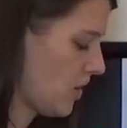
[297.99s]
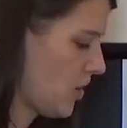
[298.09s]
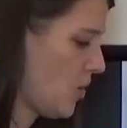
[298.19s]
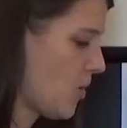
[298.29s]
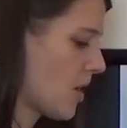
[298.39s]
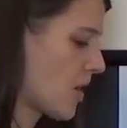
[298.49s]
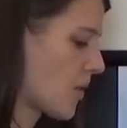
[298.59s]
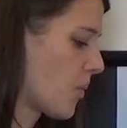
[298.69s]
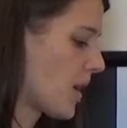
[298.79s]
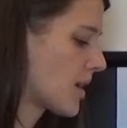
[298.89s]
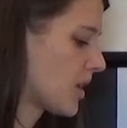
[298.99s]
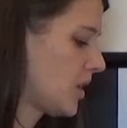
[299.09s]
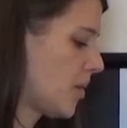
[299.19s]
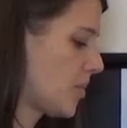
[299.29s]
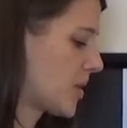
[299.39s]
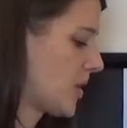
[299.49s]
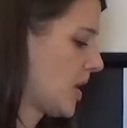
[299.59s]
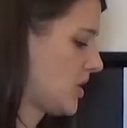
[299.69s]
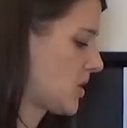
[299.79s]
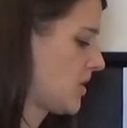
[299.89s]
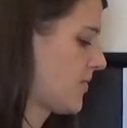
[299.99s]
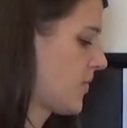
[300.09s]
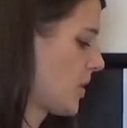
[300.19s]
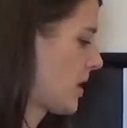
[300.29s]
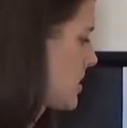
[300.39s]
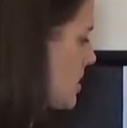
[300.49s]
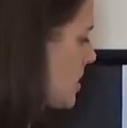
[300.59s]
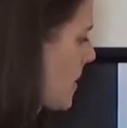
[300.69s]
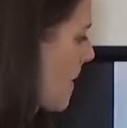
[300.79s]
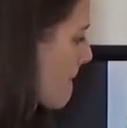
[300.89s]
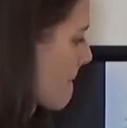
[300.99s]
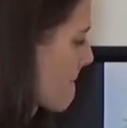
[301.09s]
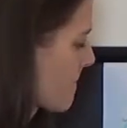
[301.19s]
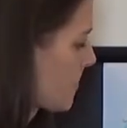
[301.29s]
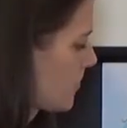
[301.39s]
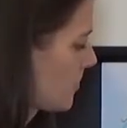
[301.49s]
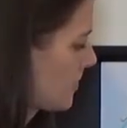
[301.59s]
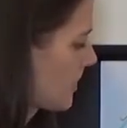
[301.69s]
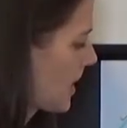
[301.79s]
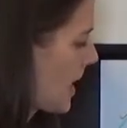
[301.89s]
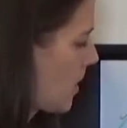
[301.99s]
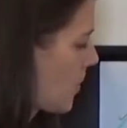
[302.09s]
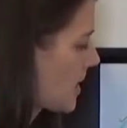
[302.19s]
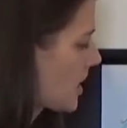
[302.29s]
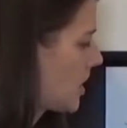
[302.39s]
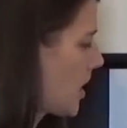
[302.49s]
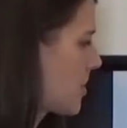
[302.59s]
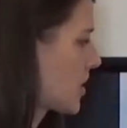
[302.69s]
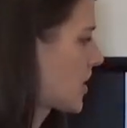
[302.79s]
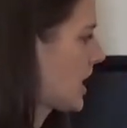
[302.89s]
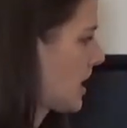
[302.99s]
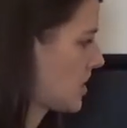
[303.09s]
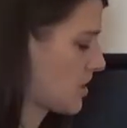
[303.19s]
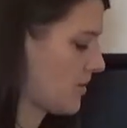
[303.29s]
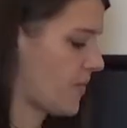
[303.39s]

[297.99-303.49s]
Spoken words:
you are 1 kilometer into the forest. At 1 kilometer into the